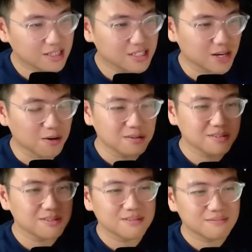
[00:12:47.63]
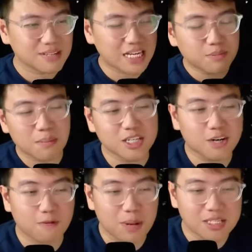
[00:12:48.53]
So that's pretty much it
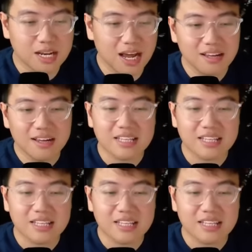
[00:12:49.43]
for me today.